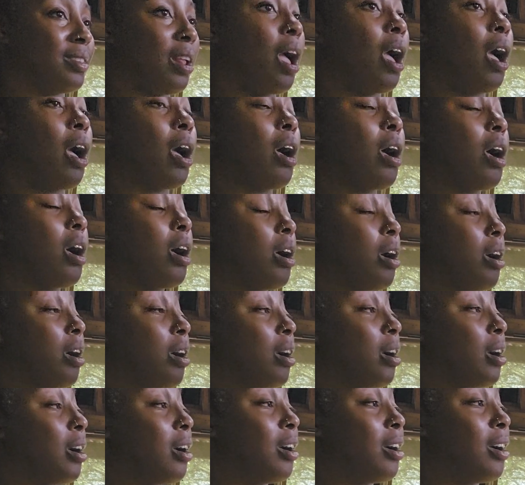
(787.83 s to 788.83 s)
You don't use
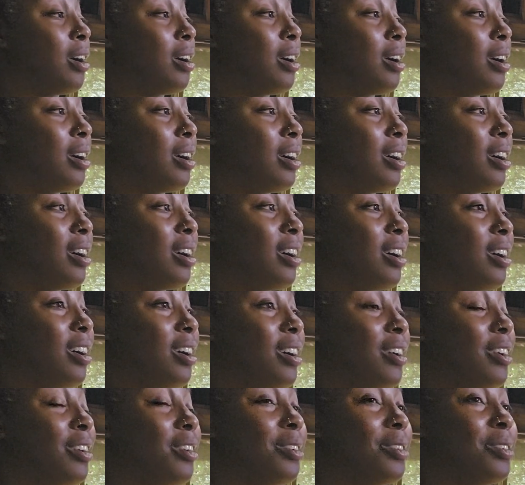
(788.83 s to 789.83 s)
that, do you, when you're eating
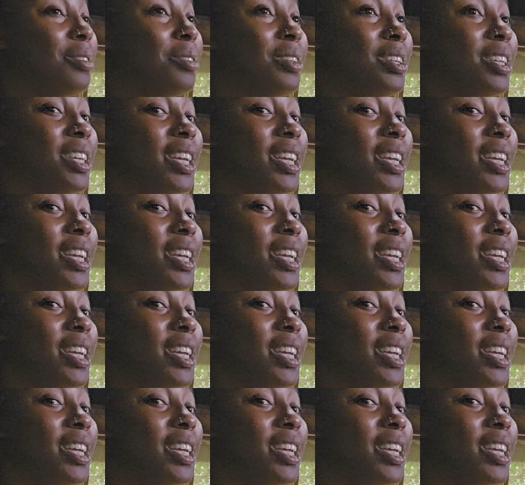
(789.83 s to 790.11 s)
pineapples?